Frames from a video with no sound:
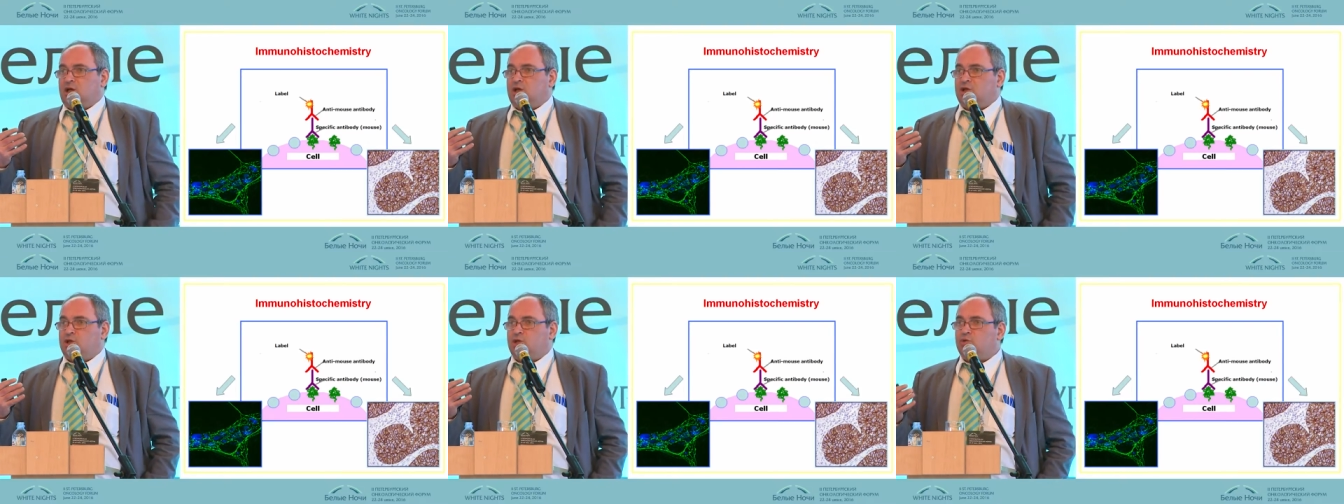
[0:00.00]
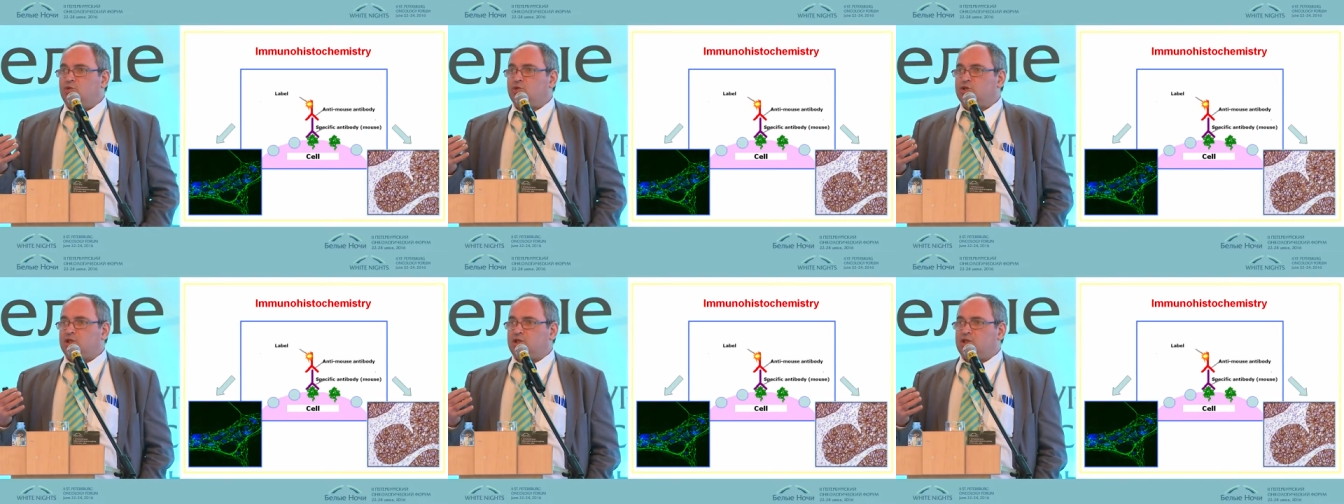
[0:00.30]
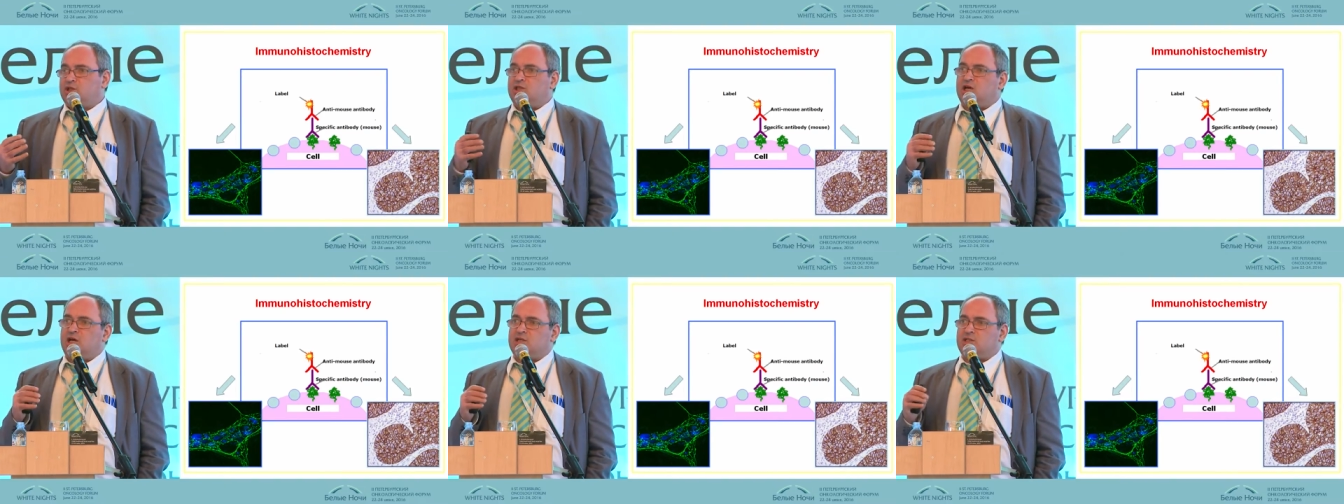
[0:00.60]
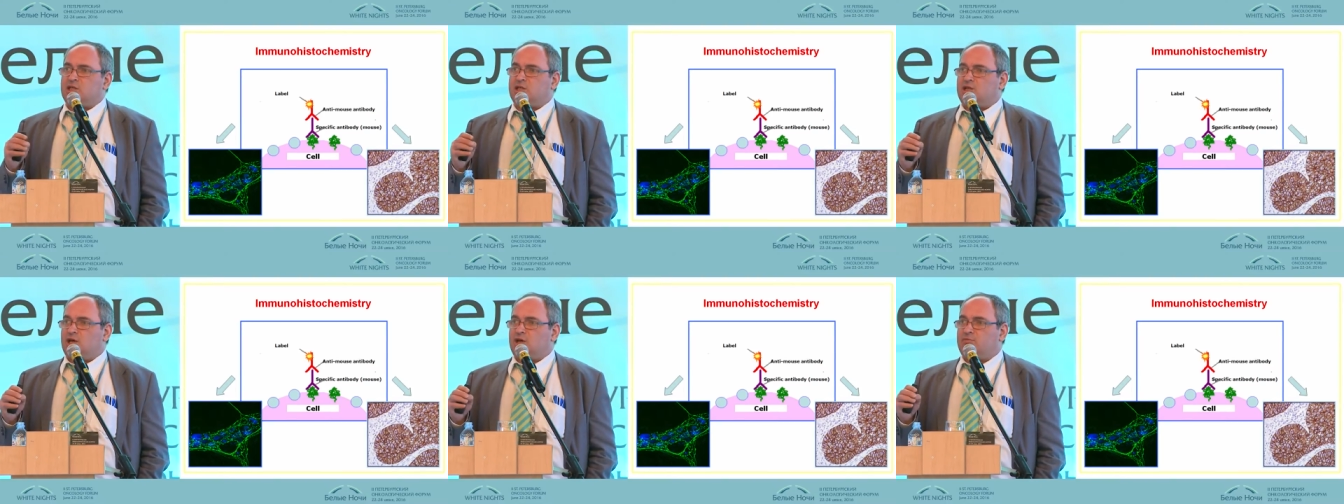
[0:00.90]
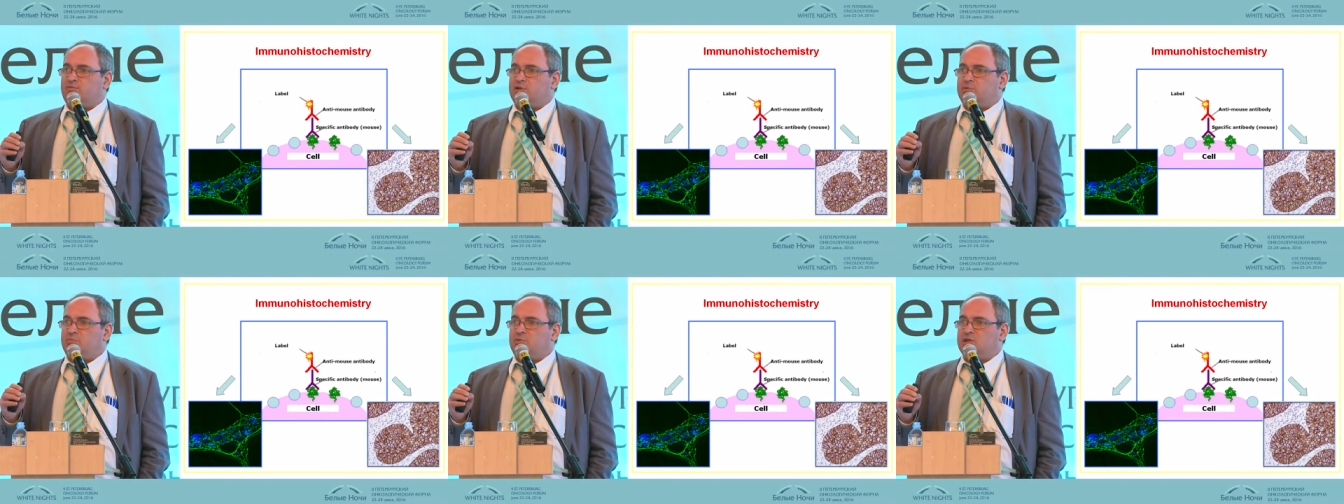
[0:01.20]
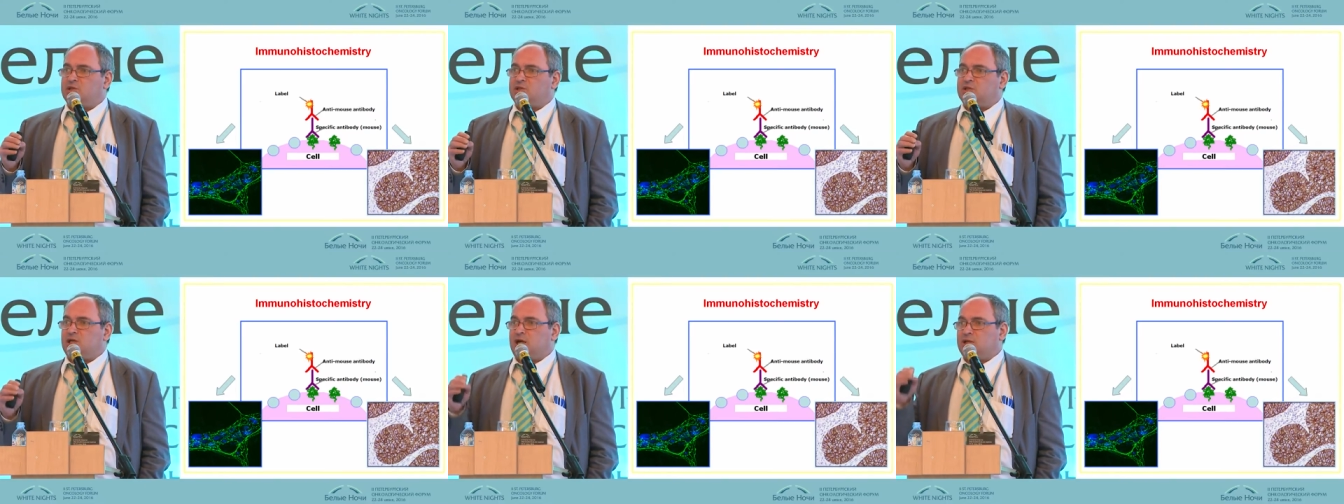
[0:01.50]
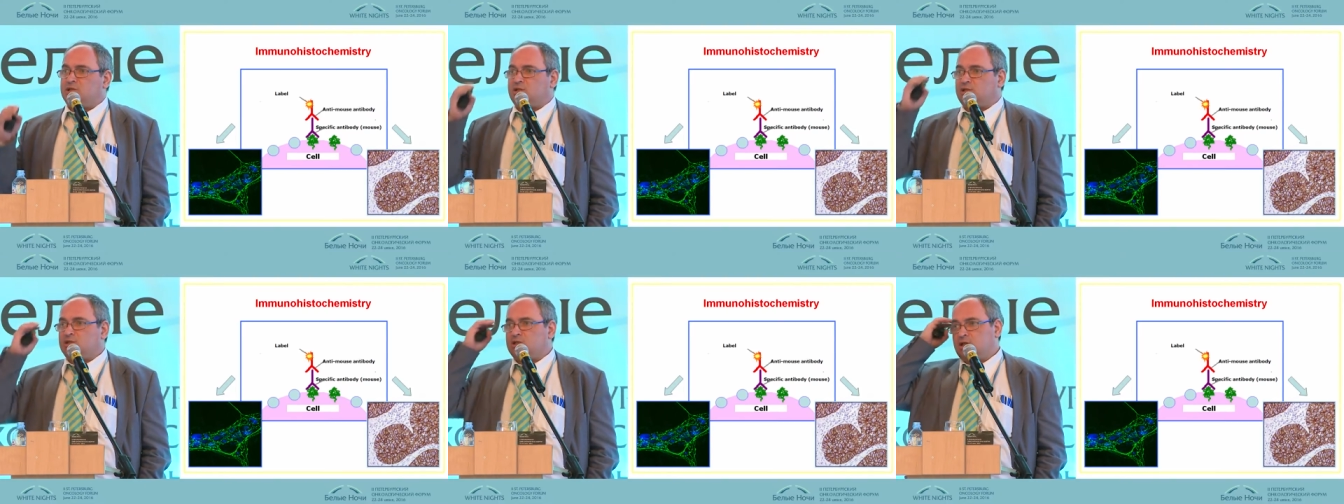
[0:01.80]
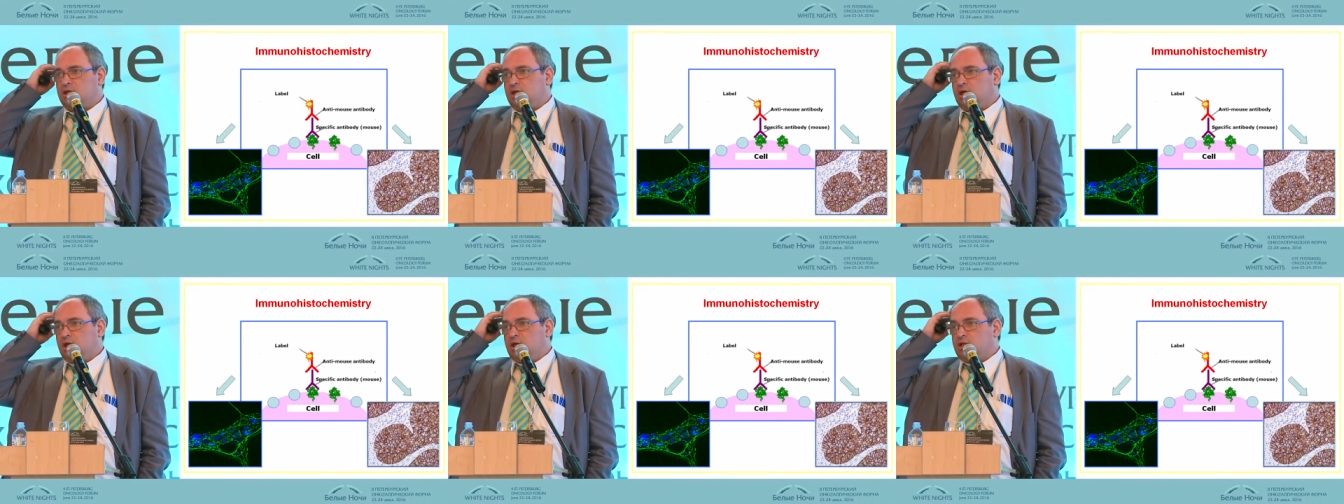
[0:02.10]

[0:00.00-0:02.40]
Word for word: usually does not have an inbuilt standard.